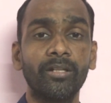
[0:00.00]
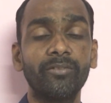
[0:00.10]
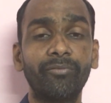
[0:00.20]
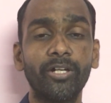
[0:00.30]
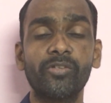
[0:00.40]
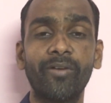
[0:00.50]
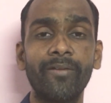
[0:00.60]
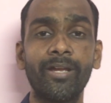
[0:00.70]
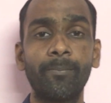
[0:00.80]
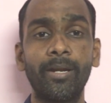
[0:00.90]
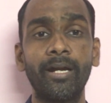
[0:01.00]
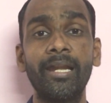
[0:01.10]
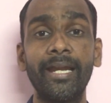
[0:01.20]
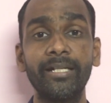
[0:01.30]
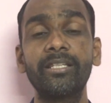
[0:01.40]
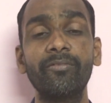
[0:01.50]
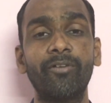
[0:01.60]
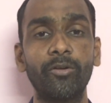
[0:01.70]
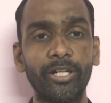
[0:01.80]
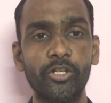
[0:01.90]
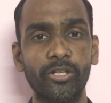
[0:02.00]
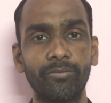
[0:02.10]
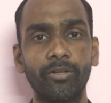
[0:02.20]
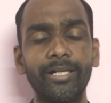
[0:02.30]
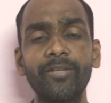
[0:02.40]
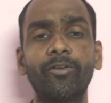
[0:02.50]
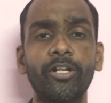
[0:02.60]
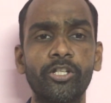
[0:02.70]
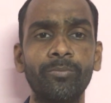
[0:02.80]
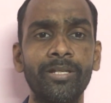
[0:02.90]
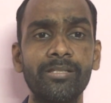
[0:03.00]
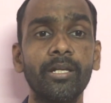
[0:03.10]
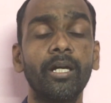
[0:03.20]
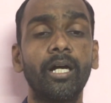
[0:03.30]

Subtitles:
the first 5-year plan, laid the foundation. Laid the foundation means